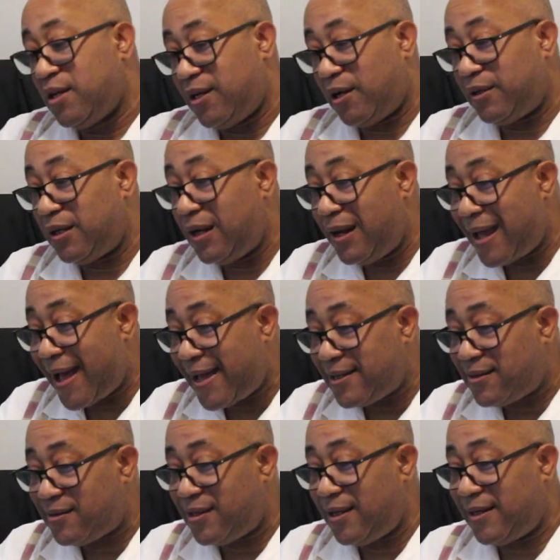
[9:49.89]
Now the
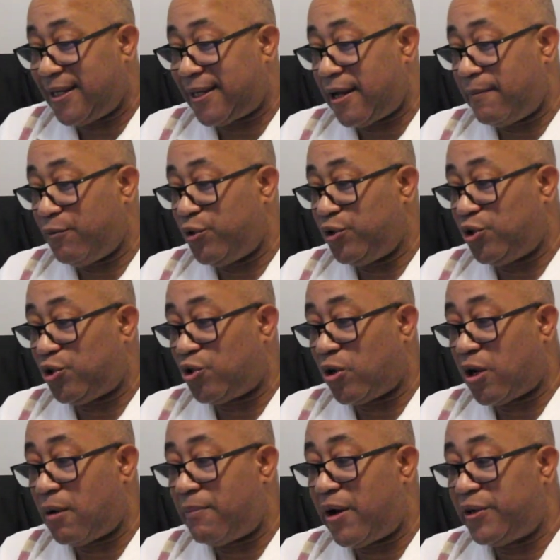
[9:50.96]
last thing that I'm going to
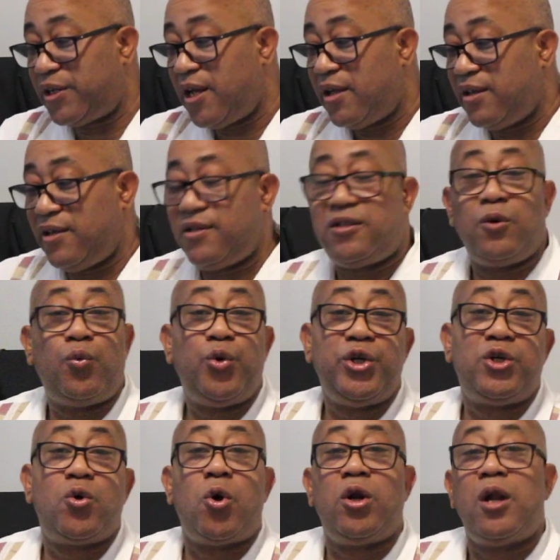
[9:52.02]
talk about is the
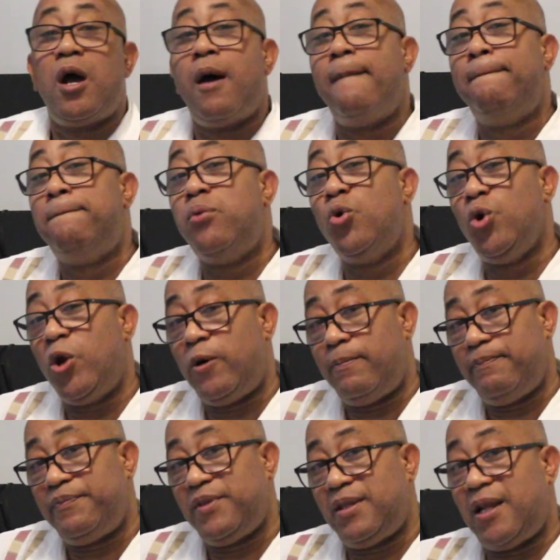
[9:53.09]
word called bolong.
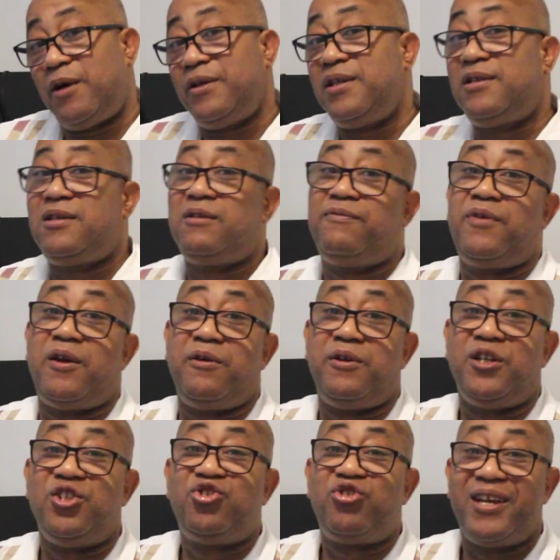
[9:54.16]
Now this is
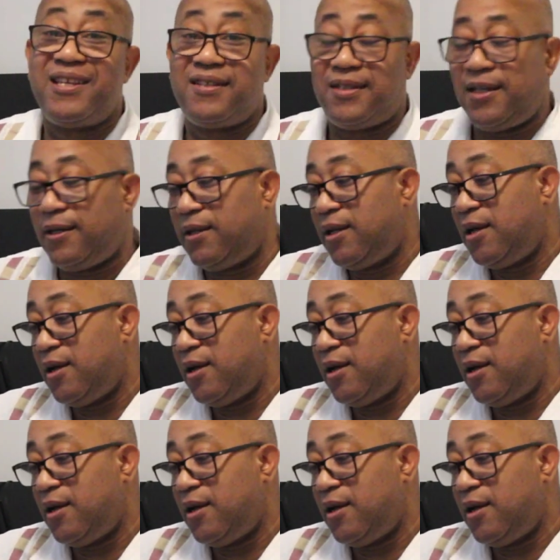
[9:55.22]
very interesting.